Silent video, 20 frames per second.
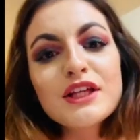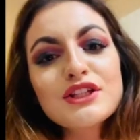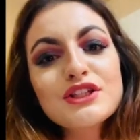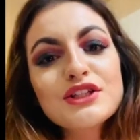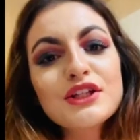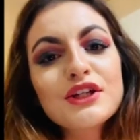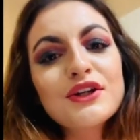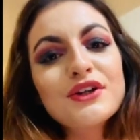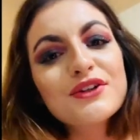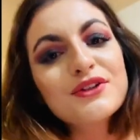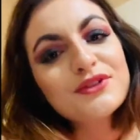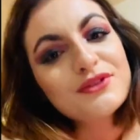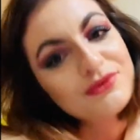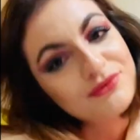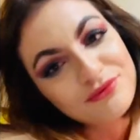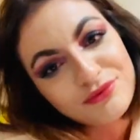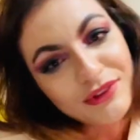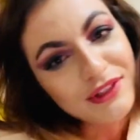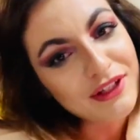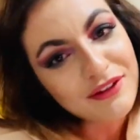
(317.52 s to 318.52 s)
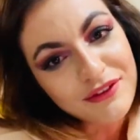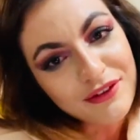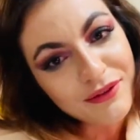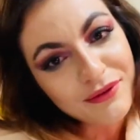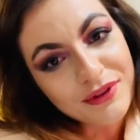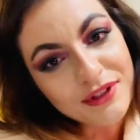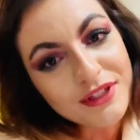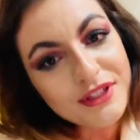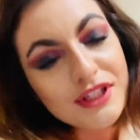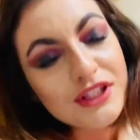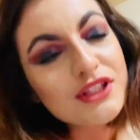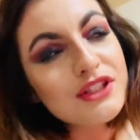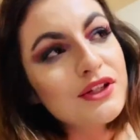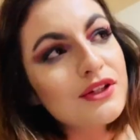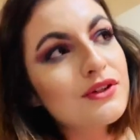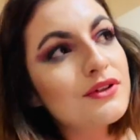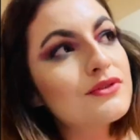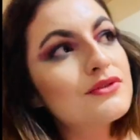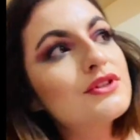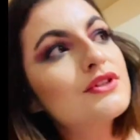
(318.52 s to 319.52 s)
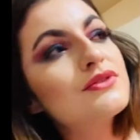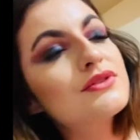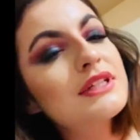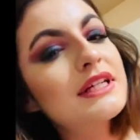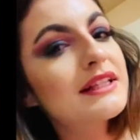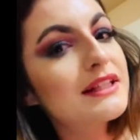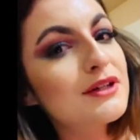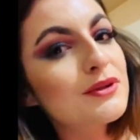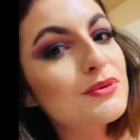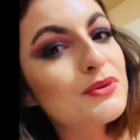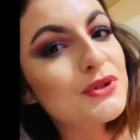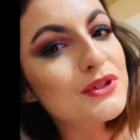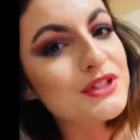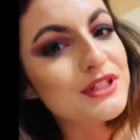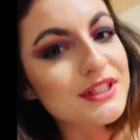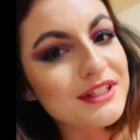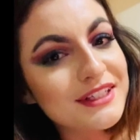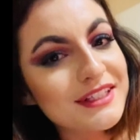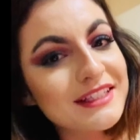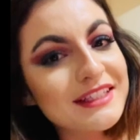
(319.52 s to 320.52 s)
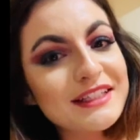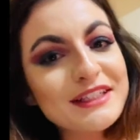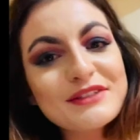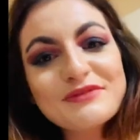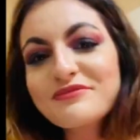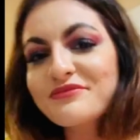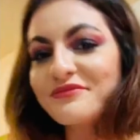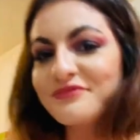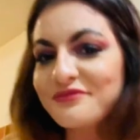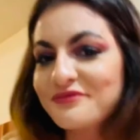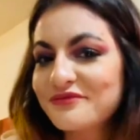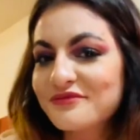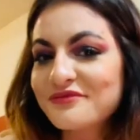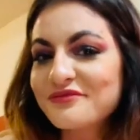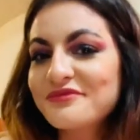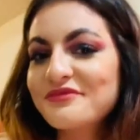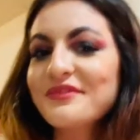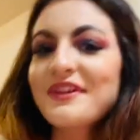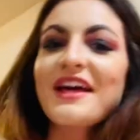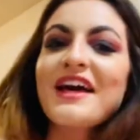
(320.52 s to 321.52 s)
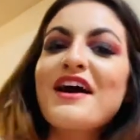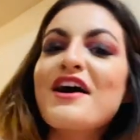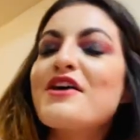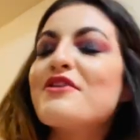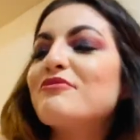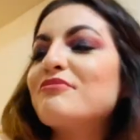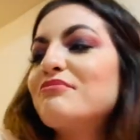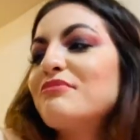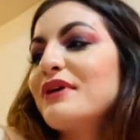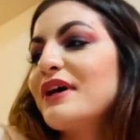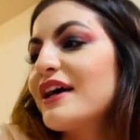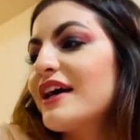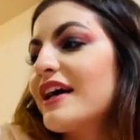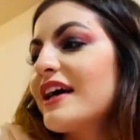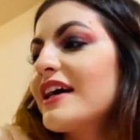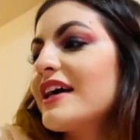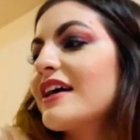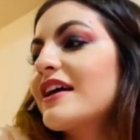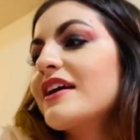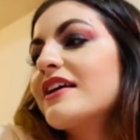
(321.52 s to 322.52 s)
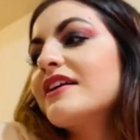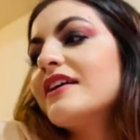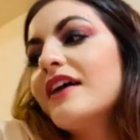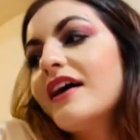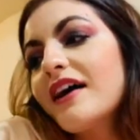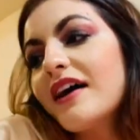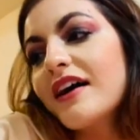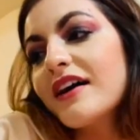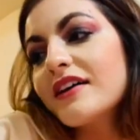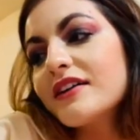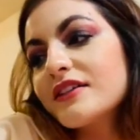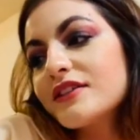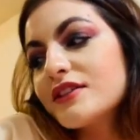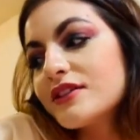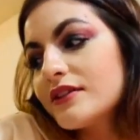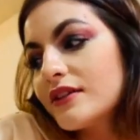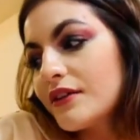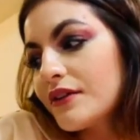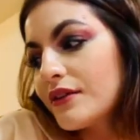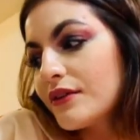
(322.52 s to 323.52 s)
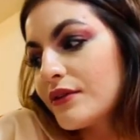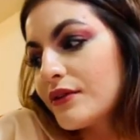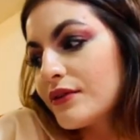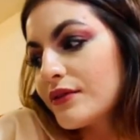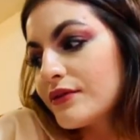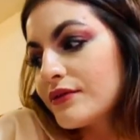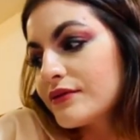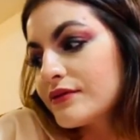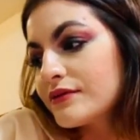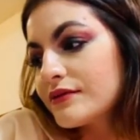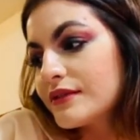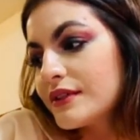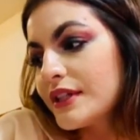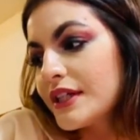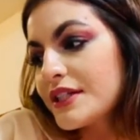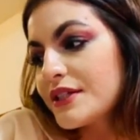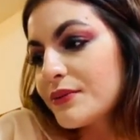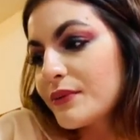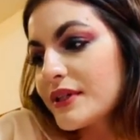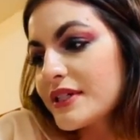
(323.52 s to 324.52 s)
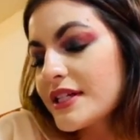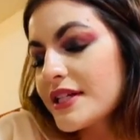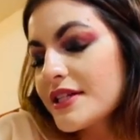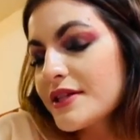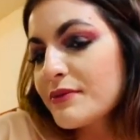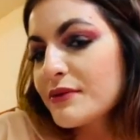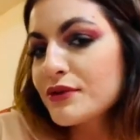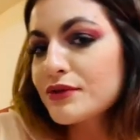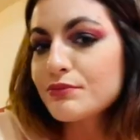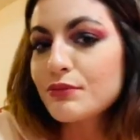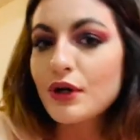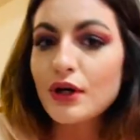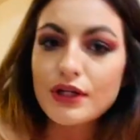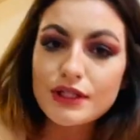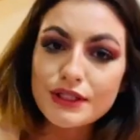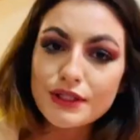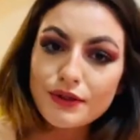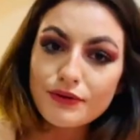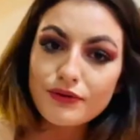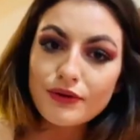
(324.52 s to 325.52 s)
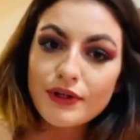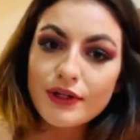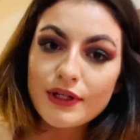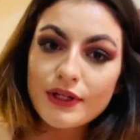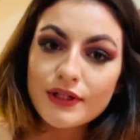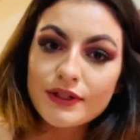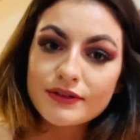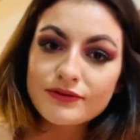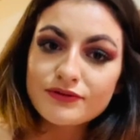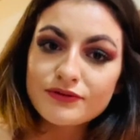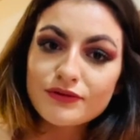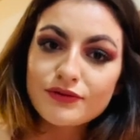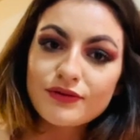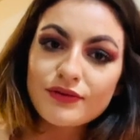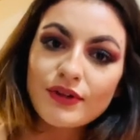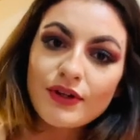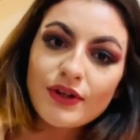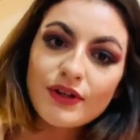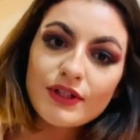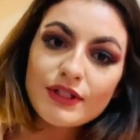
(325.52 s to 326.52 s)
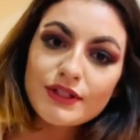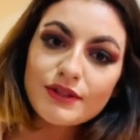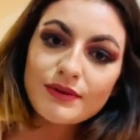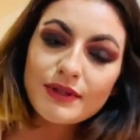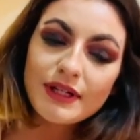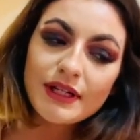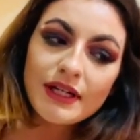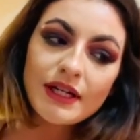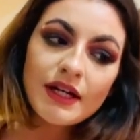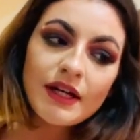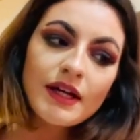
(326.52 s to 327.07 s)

So, with everyone. So, don't take that personally. But, yeah. So, this wasn't the most positive reading for this week.